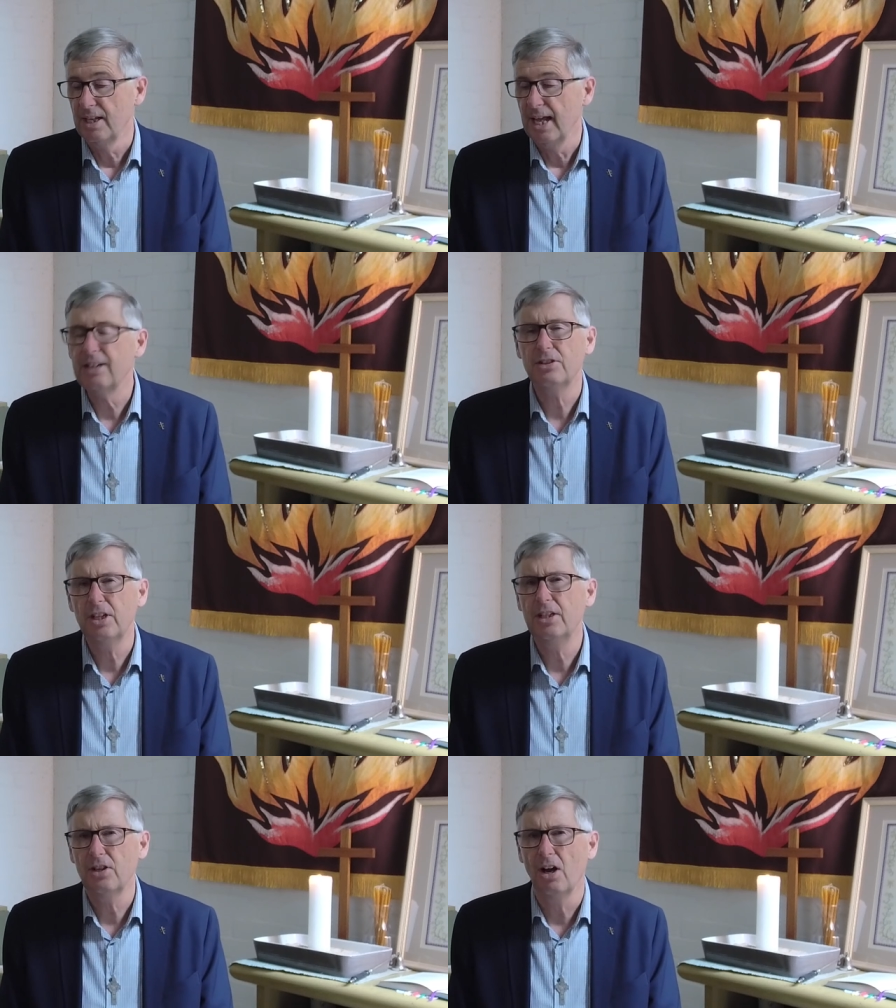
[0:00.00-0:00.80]
At
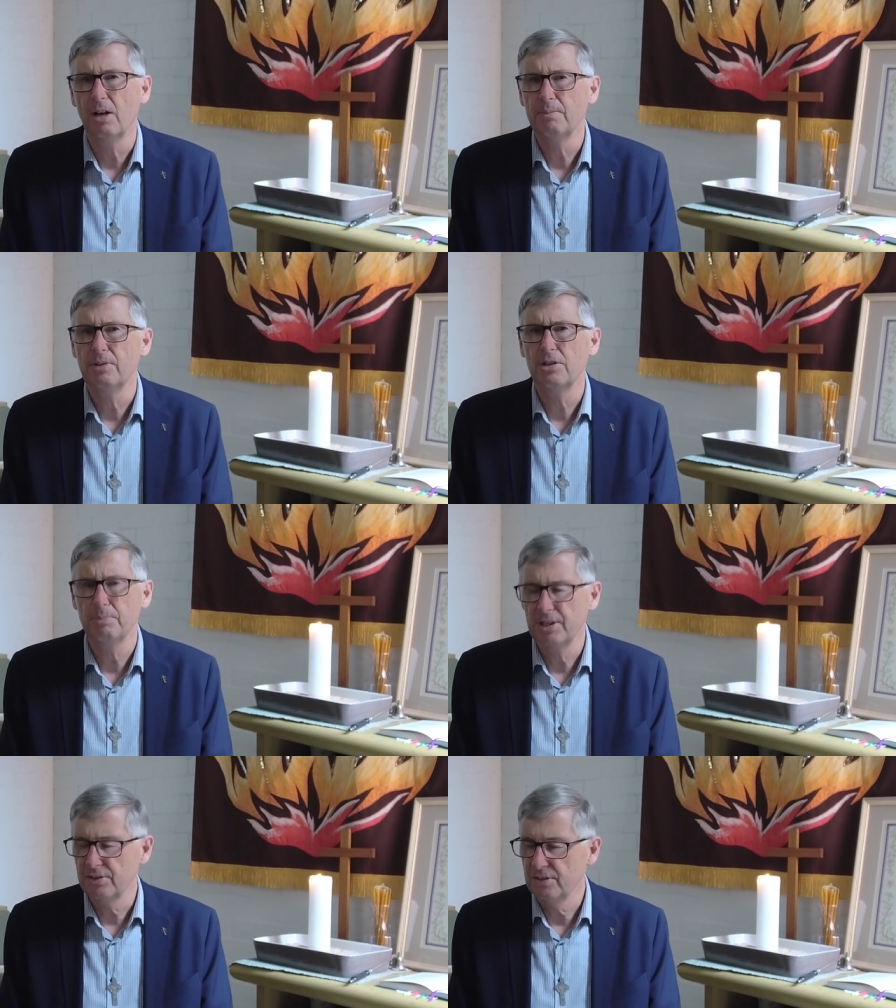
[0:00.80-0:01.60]
tea time, this
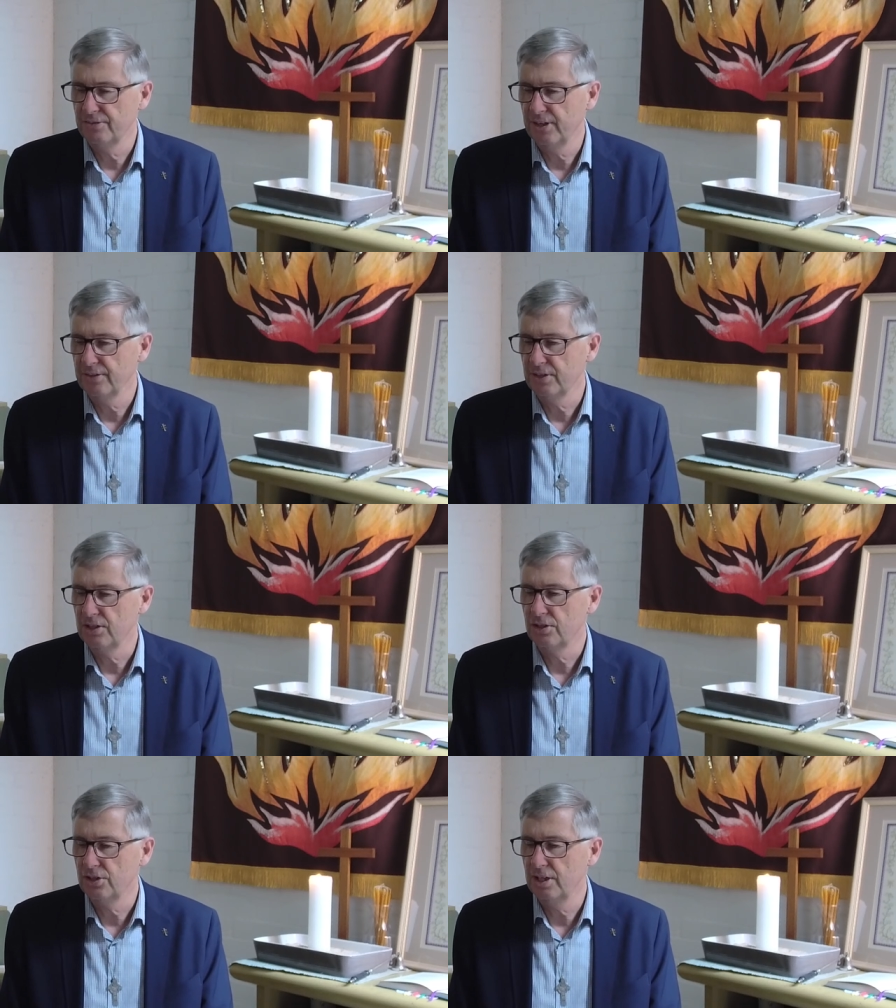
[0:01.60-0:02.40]
minister felt
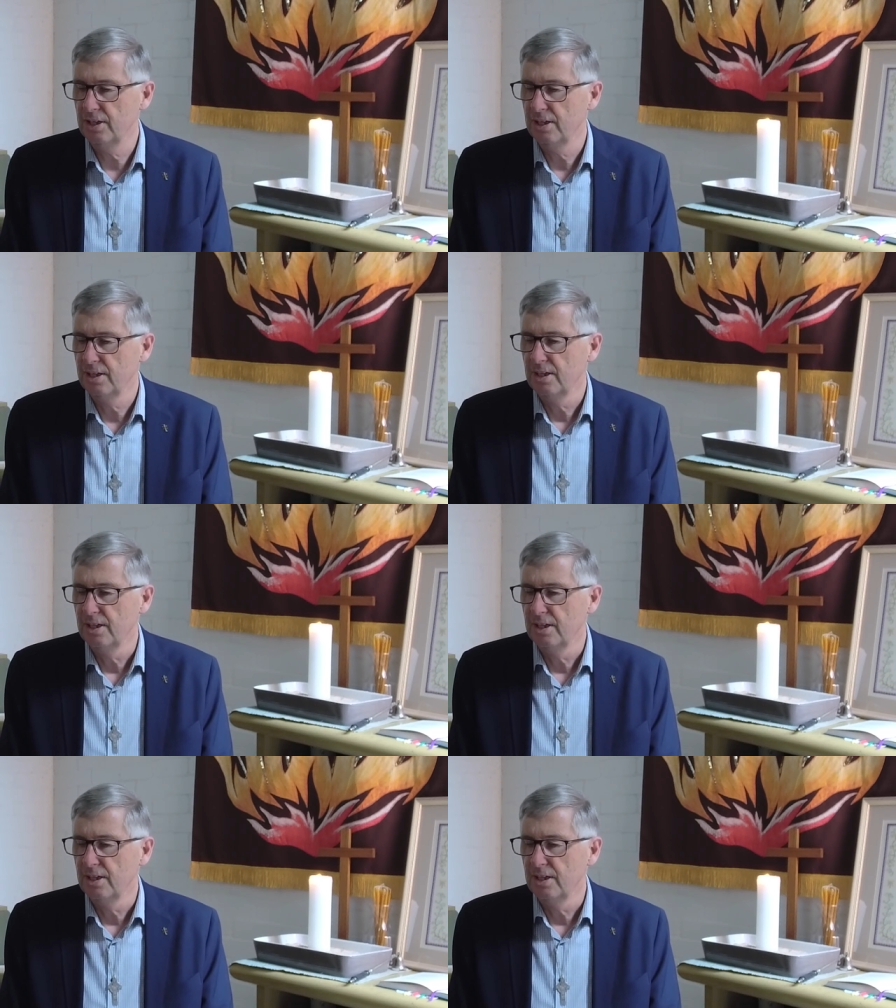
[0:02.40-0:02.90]
that she